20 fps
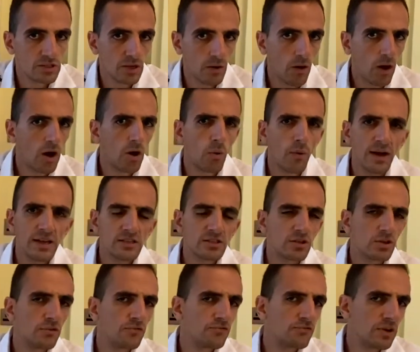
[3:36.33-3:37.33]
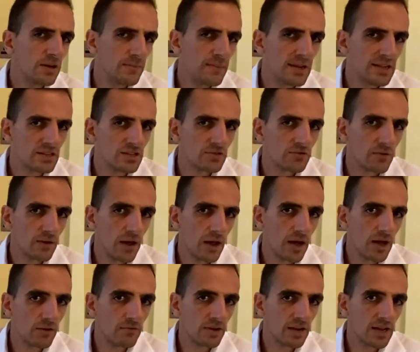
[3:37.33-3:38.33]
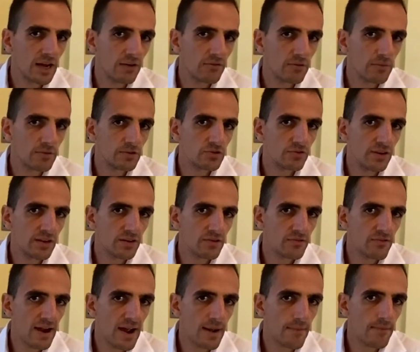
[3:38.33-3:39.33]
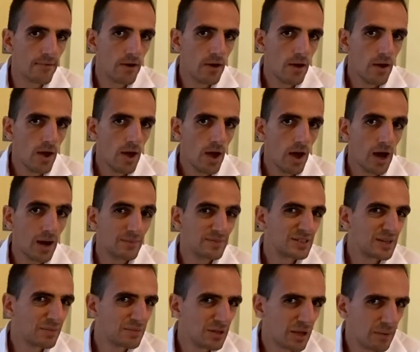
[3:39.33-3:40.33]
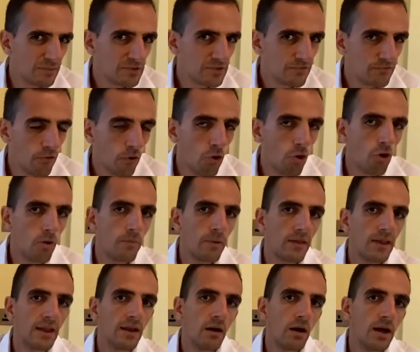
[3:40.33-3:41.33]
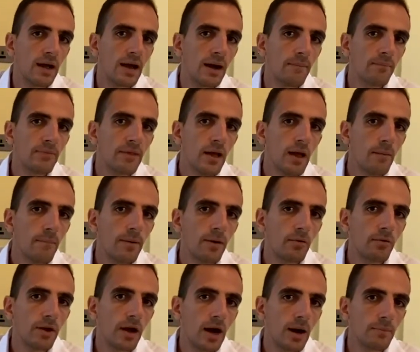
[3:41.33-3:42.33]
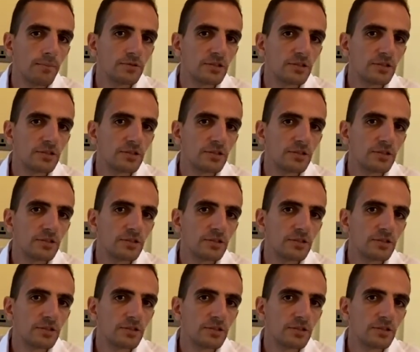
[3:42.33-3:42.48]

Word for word: So I always do three minutes uh, recovery between a rep, um, sometimes four, but then I um, build up.